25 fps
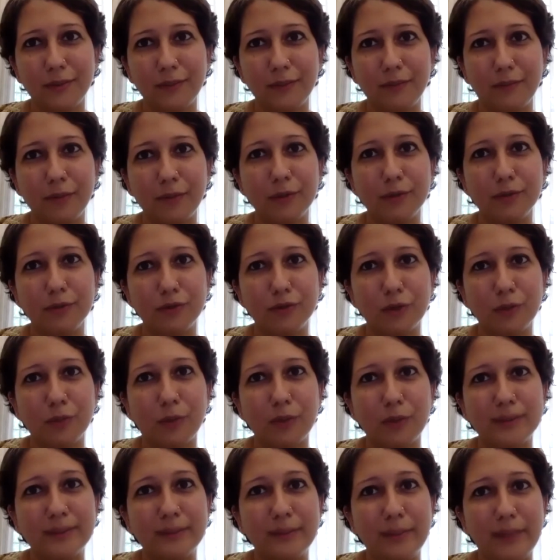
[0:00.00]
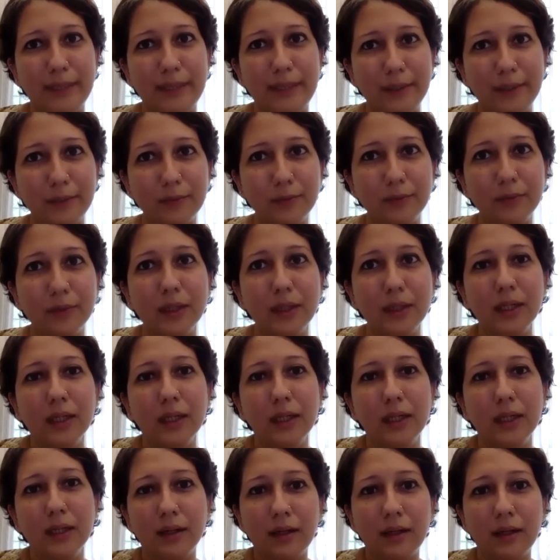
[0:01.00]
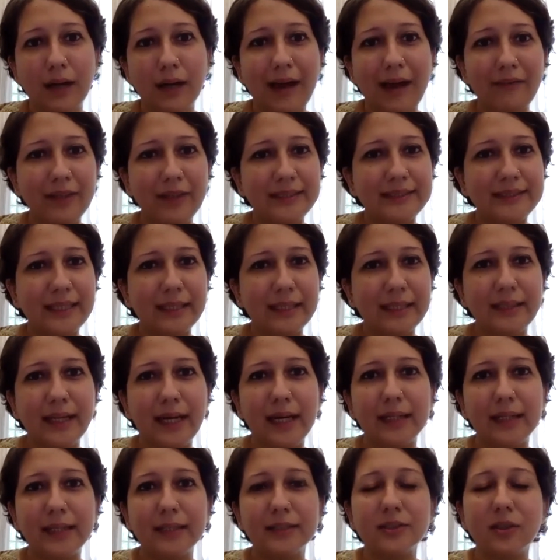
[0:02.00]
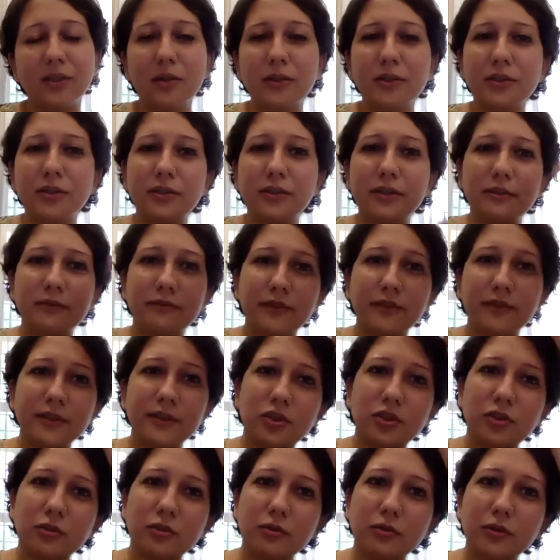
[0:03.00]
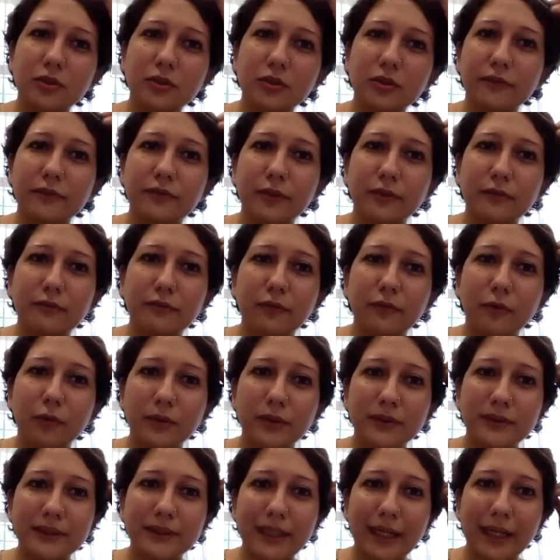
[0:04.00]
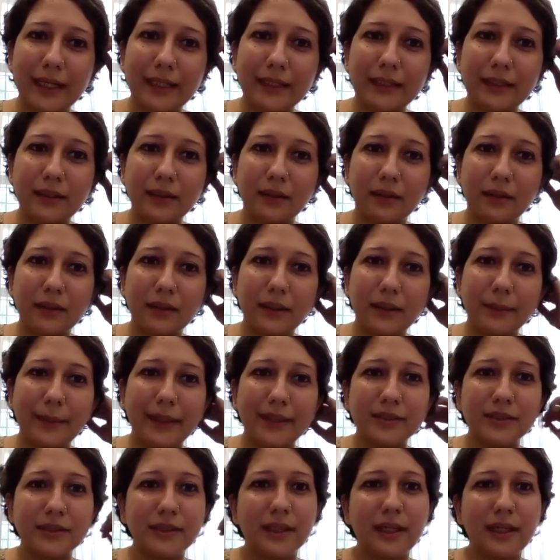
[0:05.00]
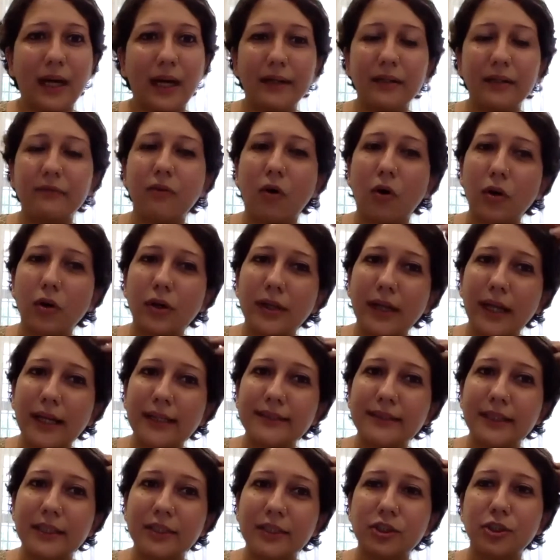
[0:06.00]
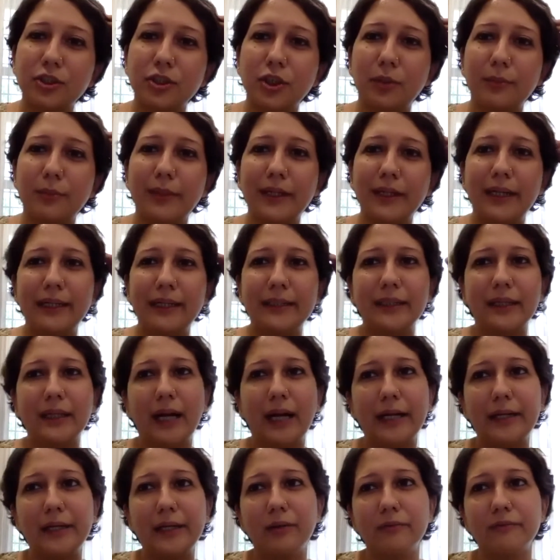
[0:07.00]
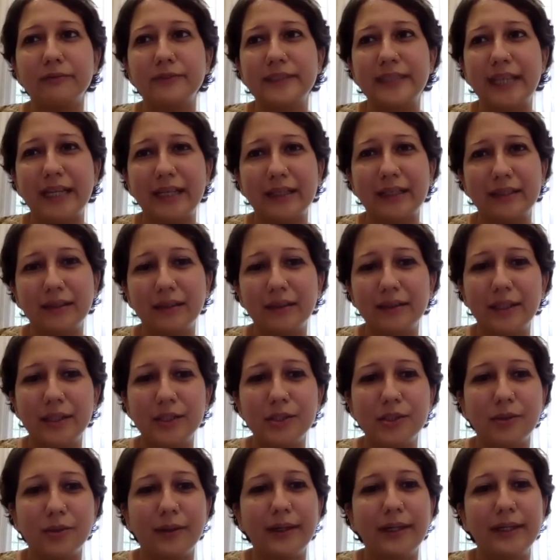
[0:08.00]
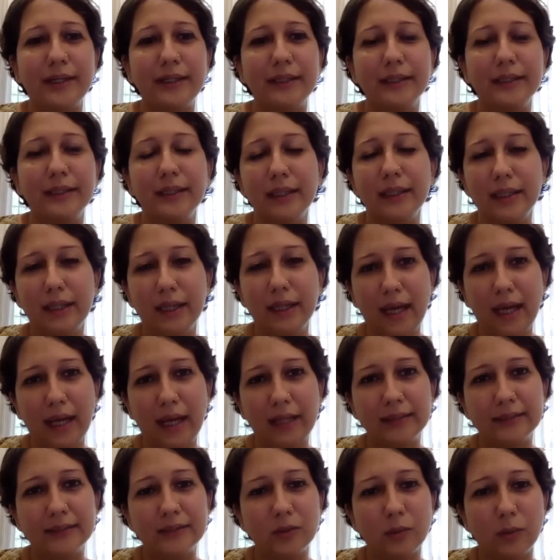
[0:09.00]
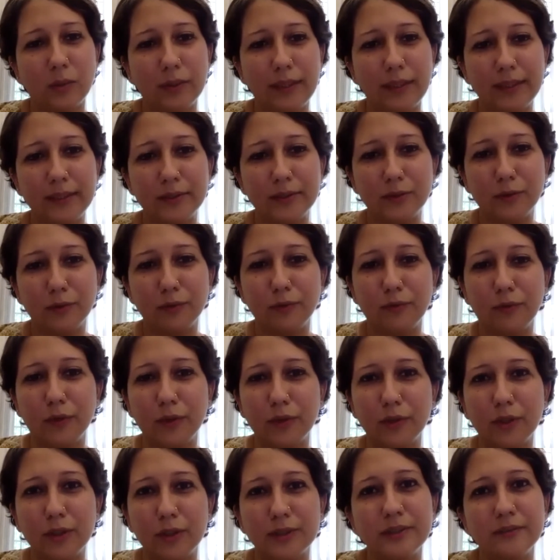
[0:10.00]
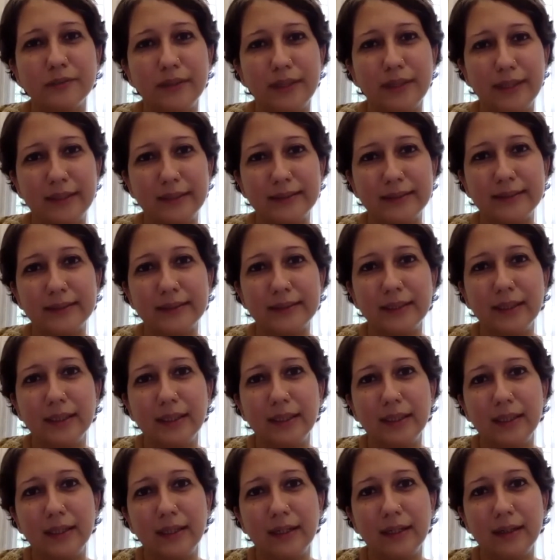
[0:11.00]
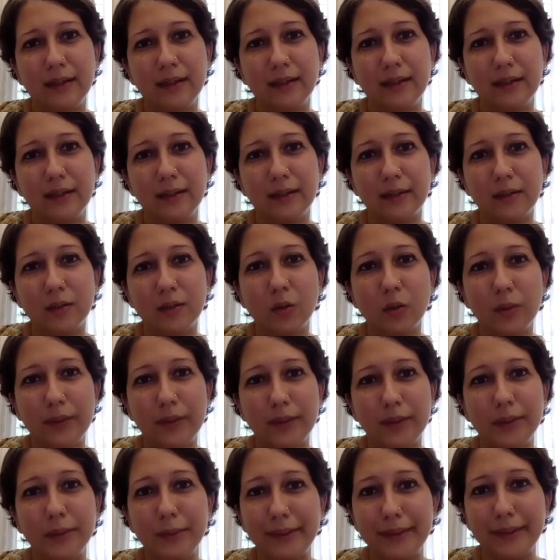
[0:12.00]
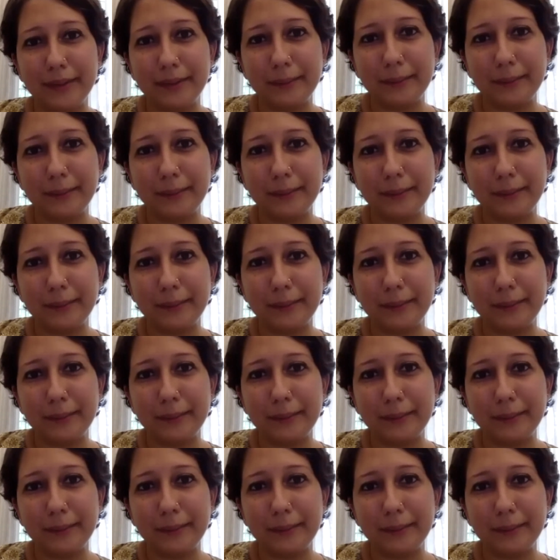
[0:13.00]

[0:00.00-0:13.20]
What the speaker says: what you should possibly do. Having said that, it's also different strokes for different folks, right? Depends on the kind of organization you're building, the kind of sector that you're in, and so on and so forth. Lots of things go into it.